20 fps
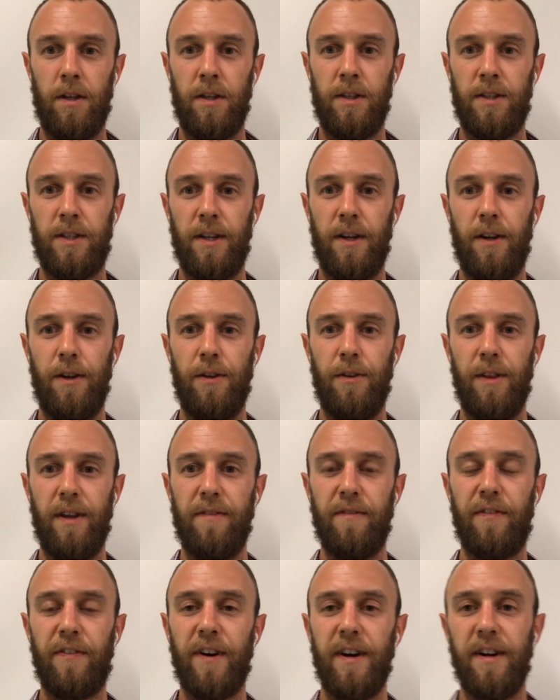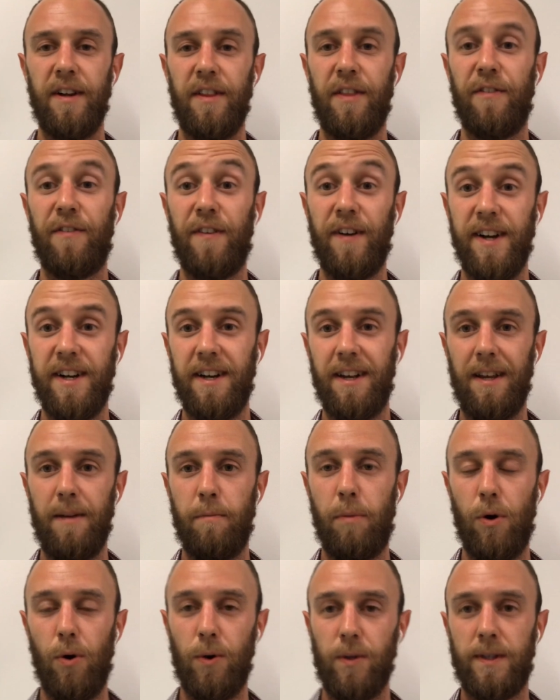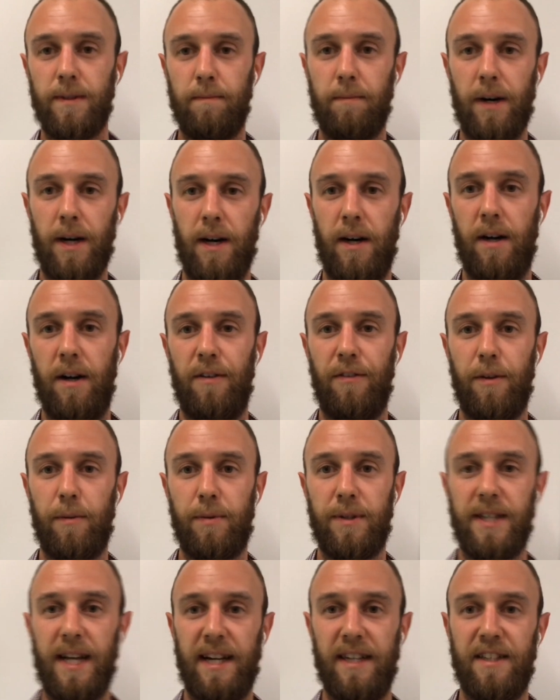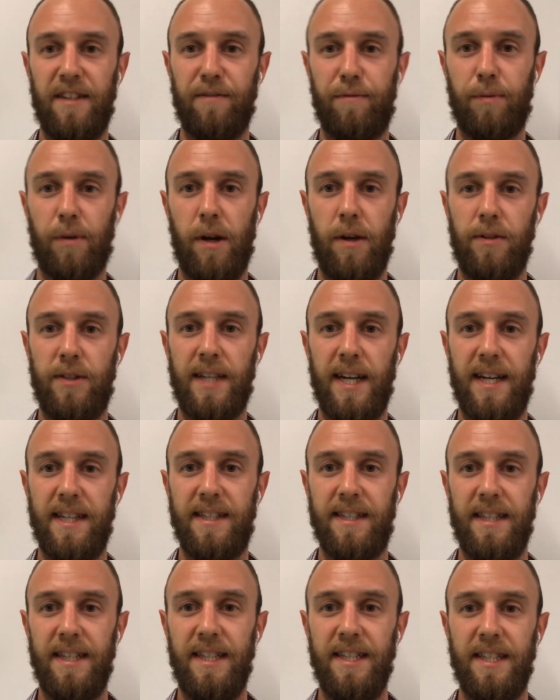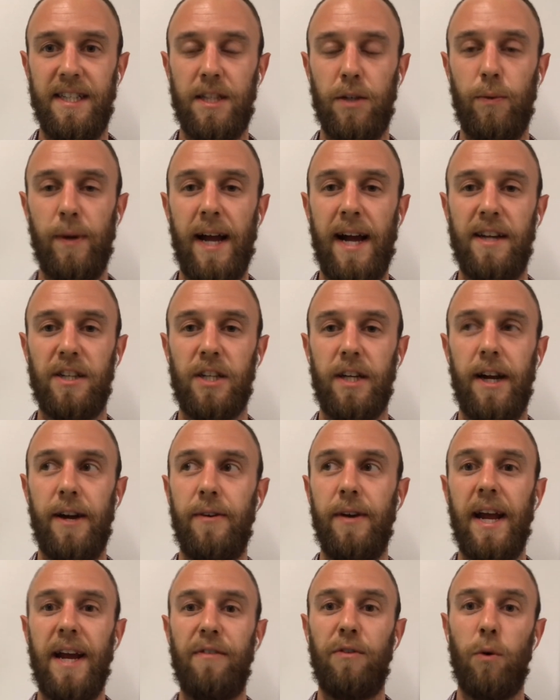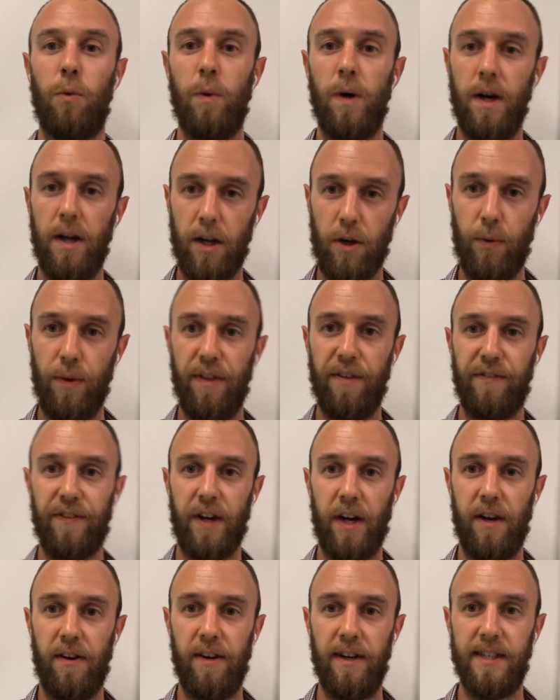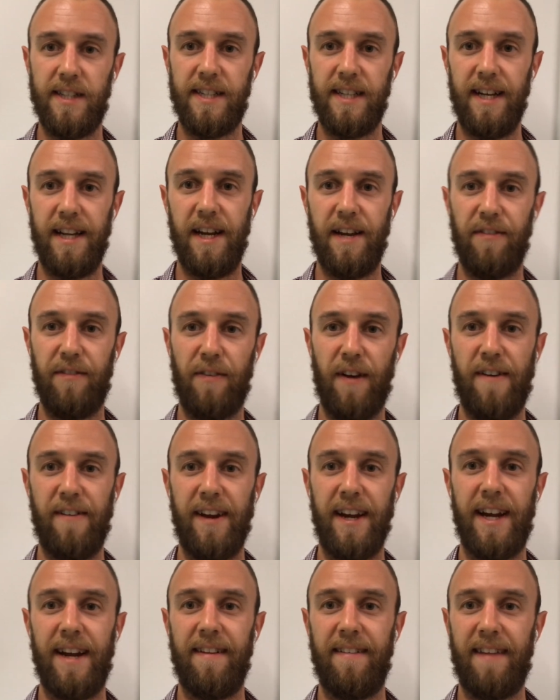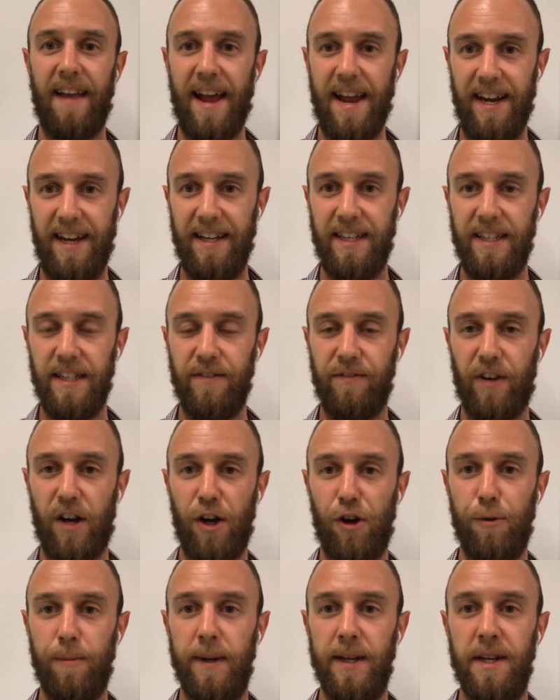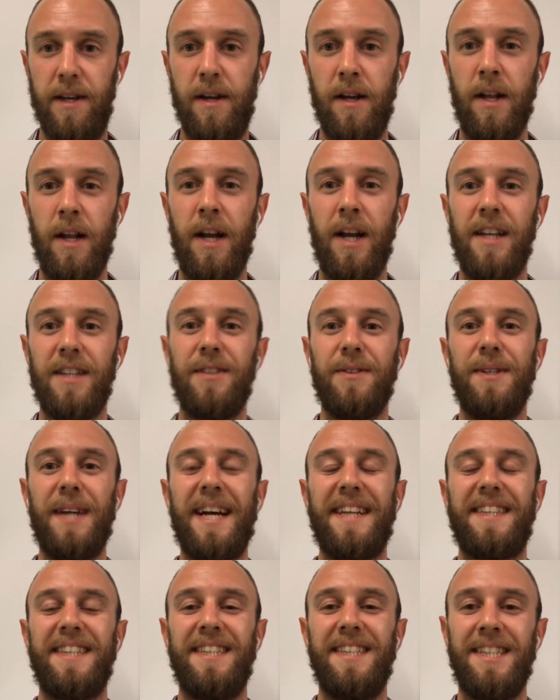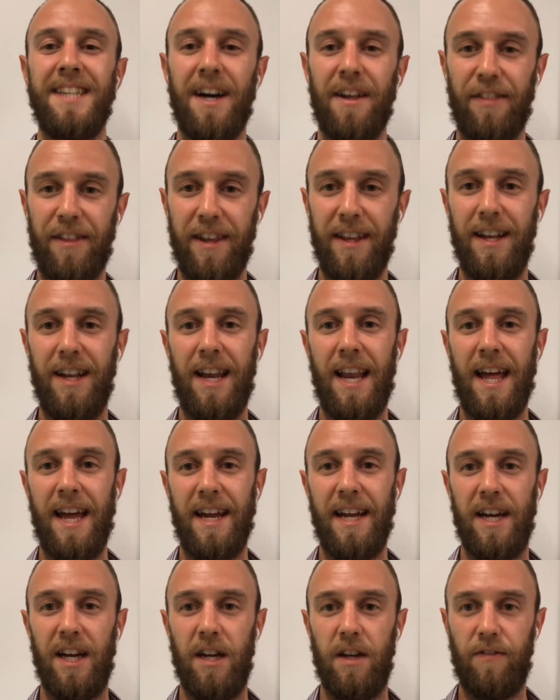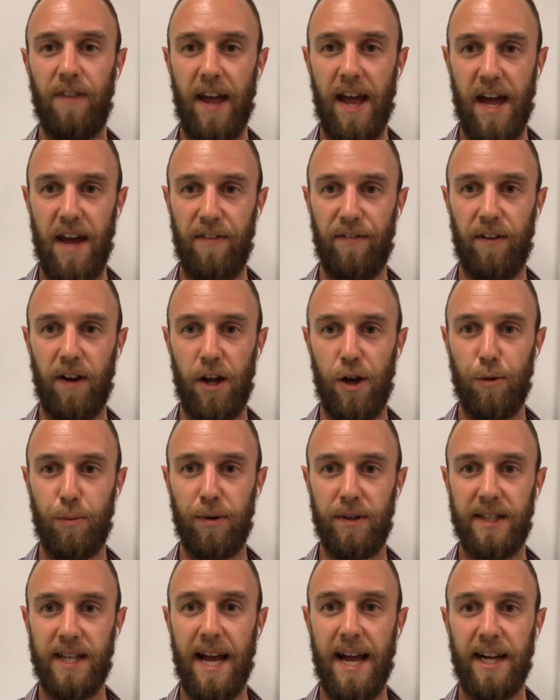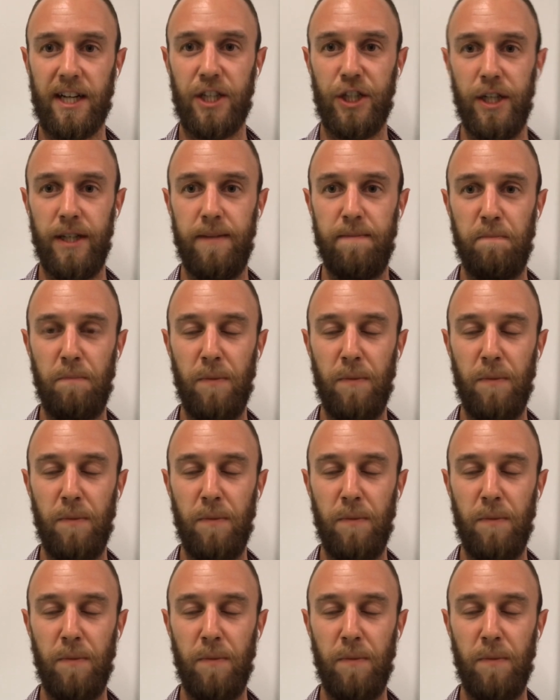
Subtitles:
So the final important part of the protective process is that we actually only ever work with the virus in a very contained environment. So yet another layer of airflow protection.